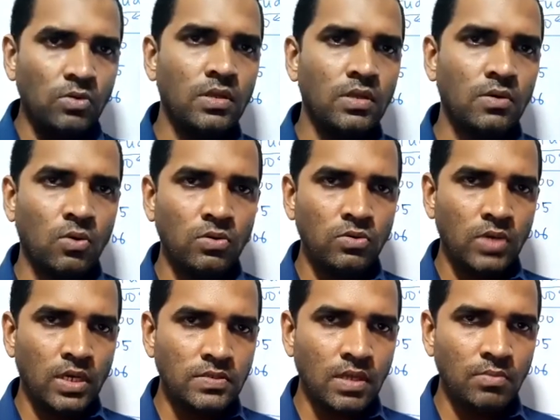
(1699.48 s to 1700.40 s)
on your
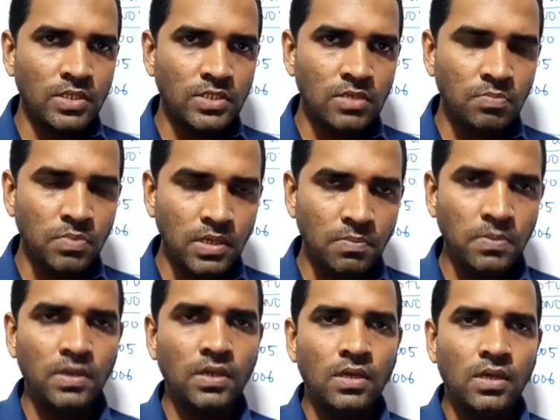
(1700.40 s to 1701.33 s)
examination
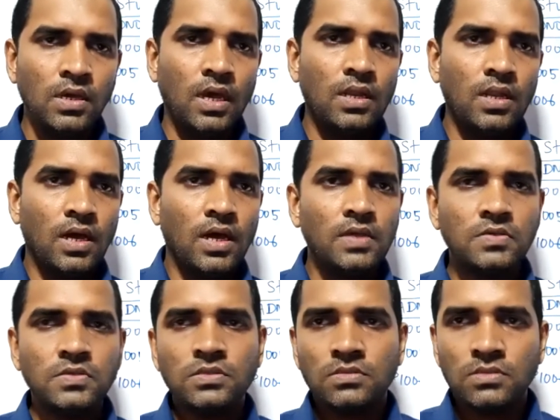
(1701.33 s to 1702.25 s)
paper and
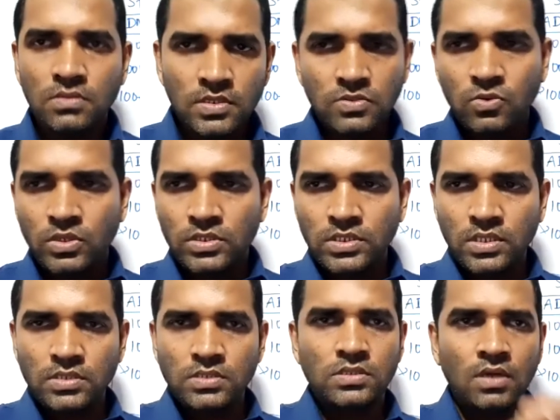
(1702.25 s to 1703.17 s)
ask these
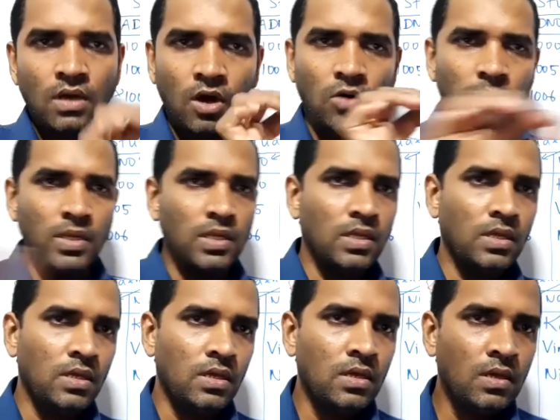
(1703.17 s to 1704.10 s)
questions. How
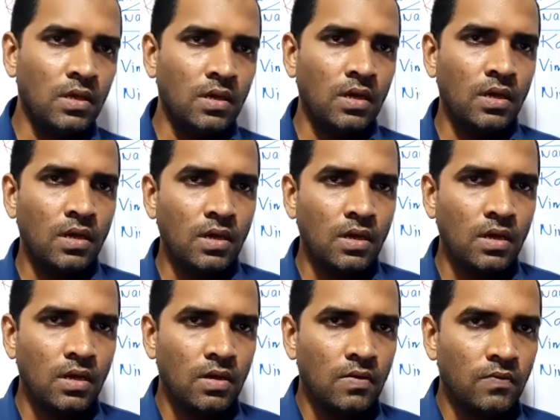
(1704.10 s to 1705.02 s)
many
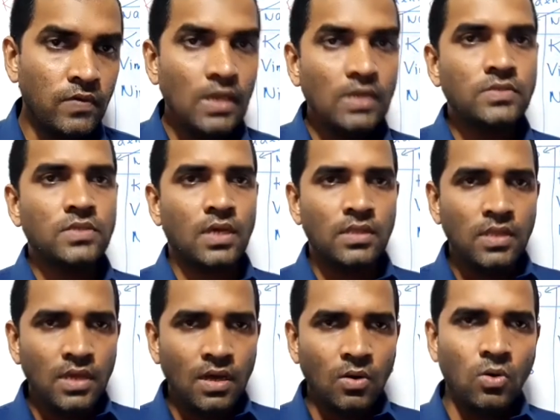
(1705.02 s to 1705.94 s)
fields are
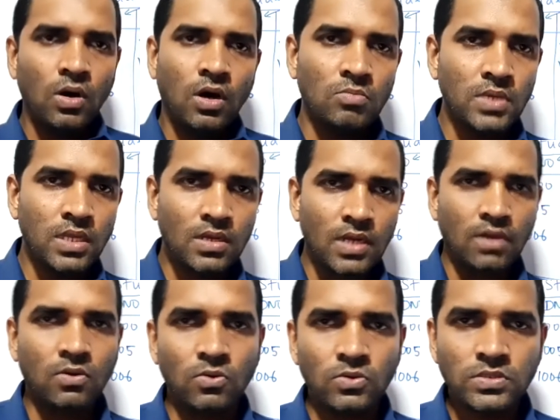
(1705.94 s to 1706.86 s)
there or how many
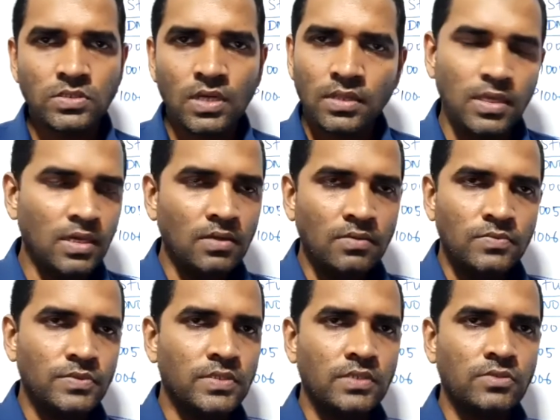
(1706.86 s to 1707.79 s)
records are there?
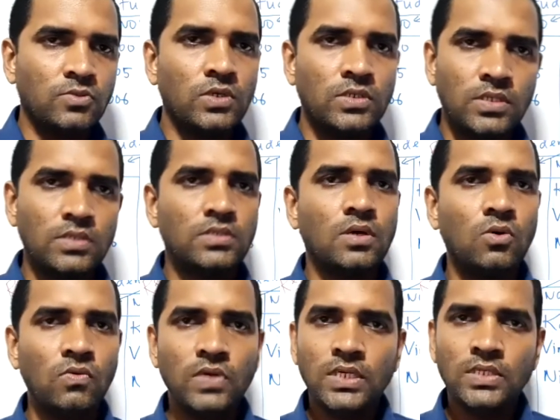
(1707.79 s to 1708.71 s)
Such questions are
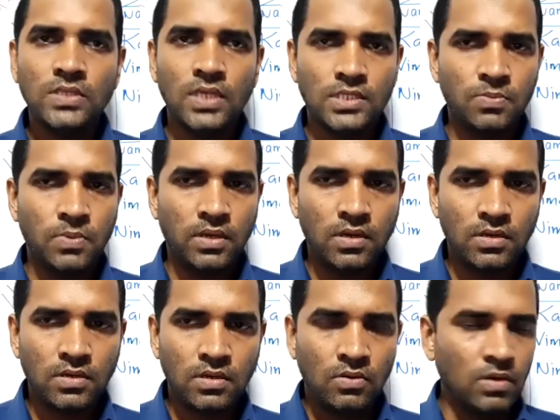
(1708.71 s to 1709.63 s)
always expected.
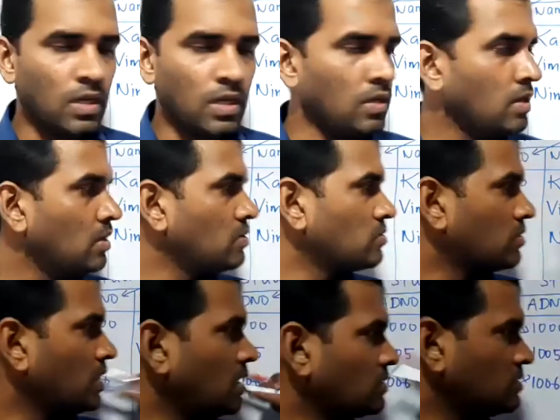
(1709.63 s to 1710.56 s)
Okay, so
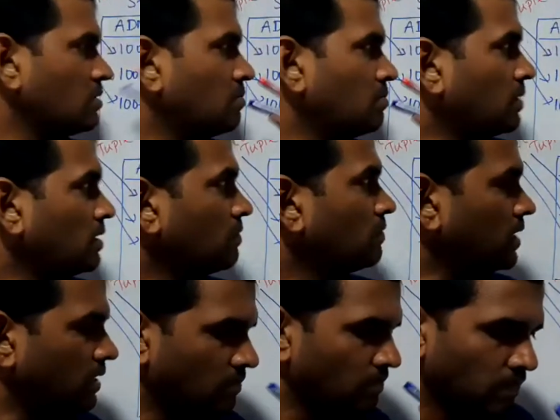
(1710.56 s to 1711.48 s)
they are simple,
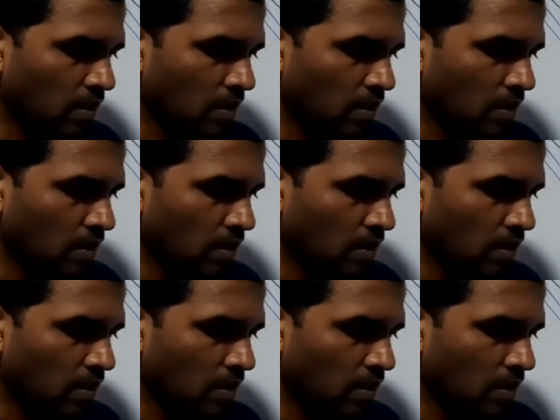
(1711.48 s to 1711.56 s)
right?